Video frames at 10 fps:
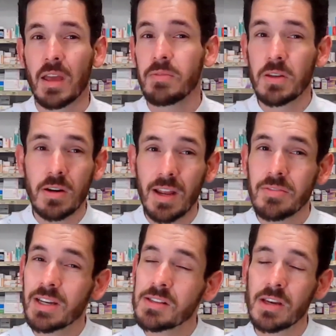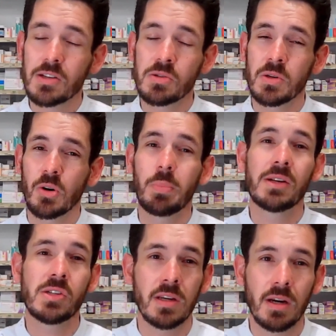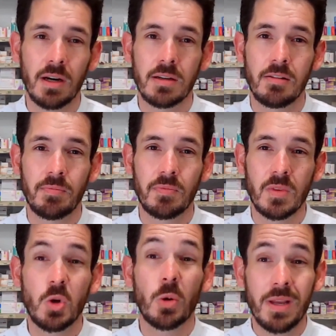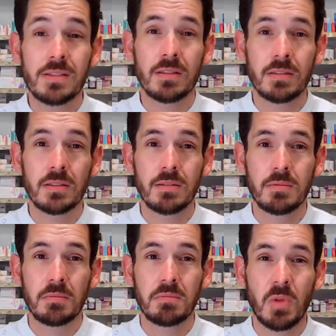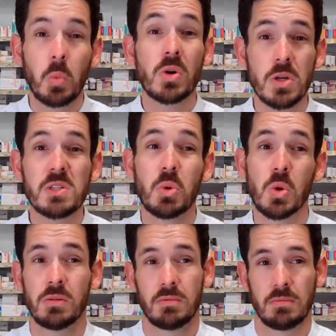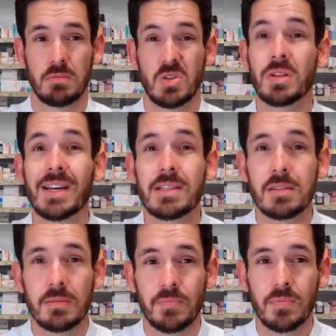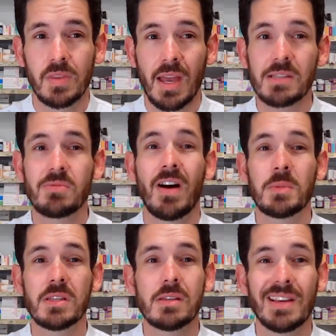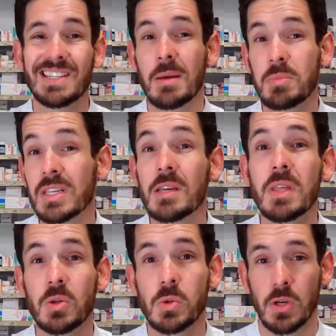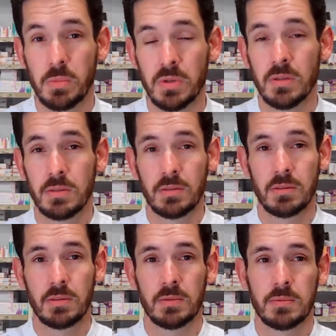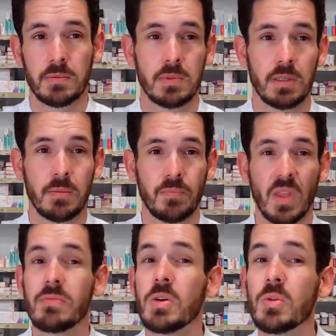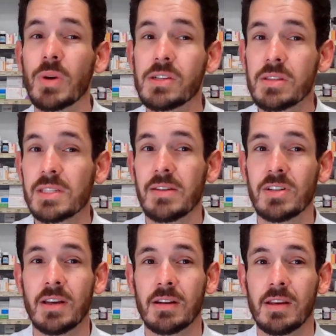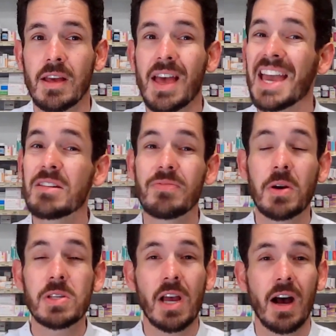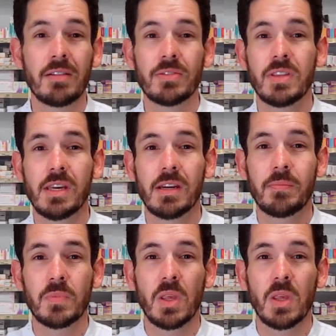If you don't have a concession or a pension card, your medicines will cost more, not less, as pharmacies attempt to keep their doors open. If you reach the safety net in the first half of the year,